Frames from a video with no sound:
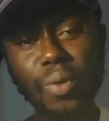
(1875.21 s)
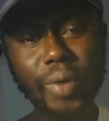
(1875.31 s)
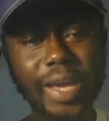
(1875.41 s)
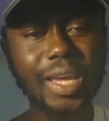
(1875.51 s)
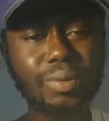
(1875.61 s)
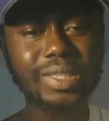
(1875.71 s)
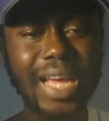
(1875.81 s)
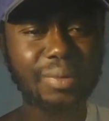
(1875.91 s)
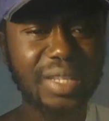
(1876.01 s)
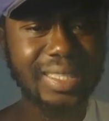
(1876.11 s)
where he was
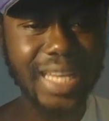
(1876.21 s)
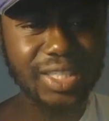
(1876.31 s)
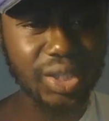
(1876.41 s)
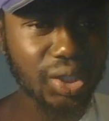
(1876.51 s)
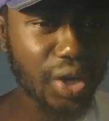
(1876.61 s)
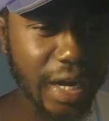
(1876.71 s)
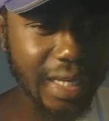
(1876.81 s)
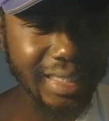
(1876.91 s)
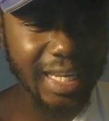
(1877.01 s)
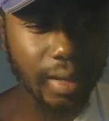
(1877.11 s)
out there texting
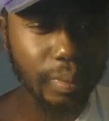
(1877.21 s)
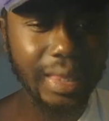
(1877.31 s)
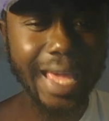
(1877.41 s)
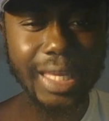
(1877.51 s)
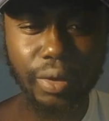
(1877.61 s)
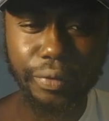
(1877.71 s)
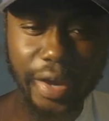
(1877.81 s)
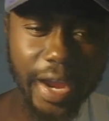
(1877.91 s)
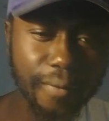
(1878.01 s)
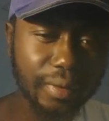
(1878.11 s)
Durkin telling him thank you for
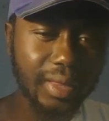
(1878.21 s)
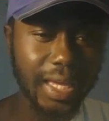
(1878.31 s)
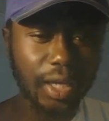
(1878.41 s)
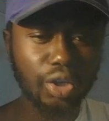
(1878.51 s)
everything,